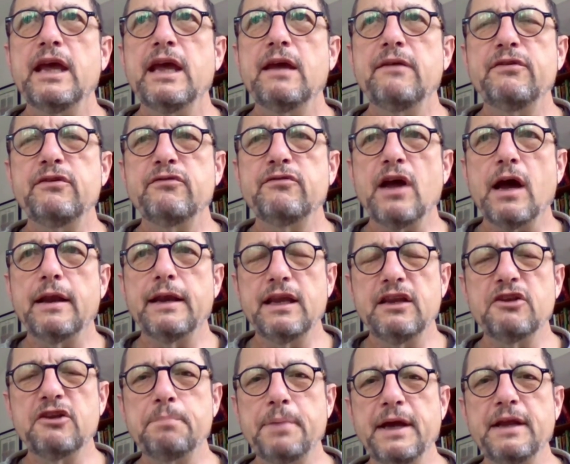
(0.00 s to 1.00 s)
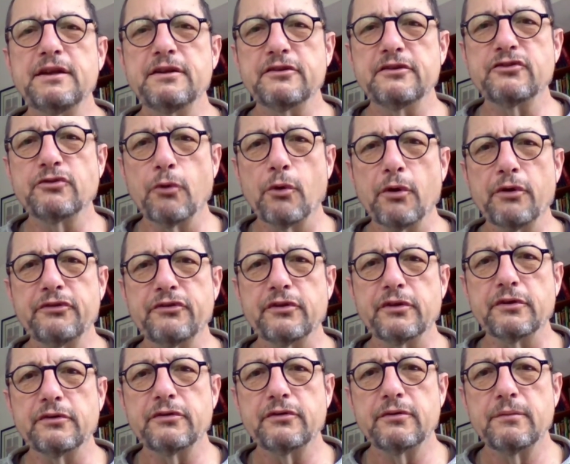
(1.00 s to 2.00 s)
If you've got independent
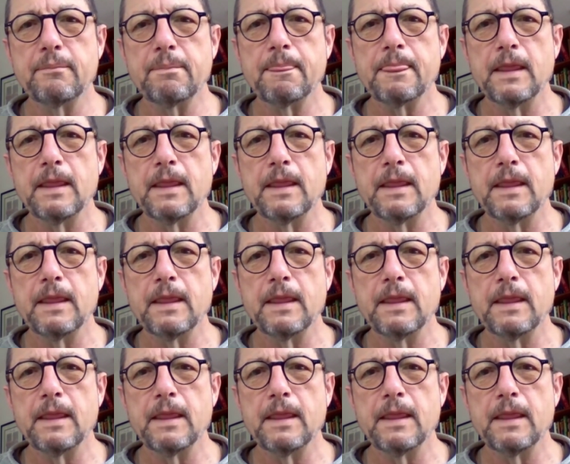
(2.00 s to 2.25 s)
sources,